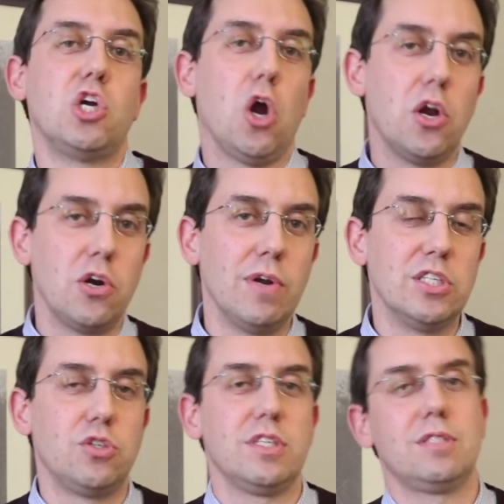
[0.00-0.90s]
garner
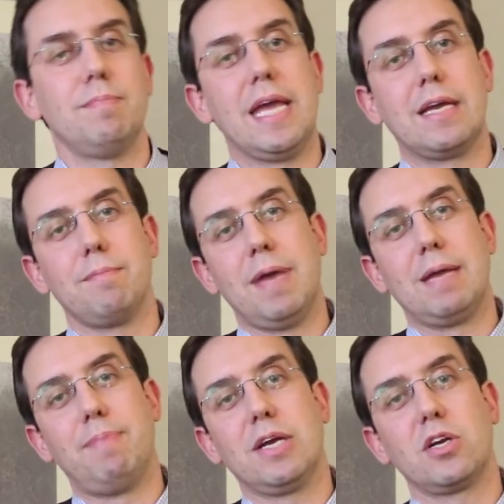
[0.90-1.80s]
interest, make,
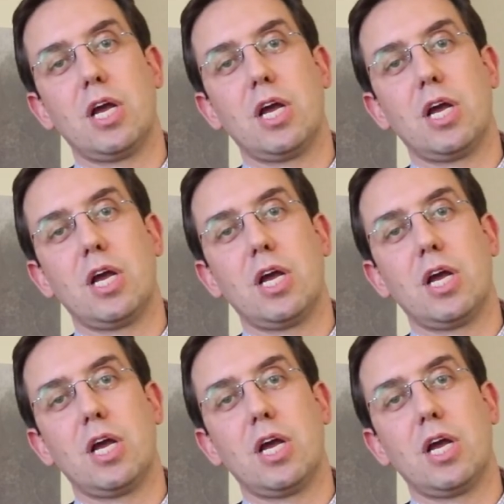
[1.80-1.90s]
make bigger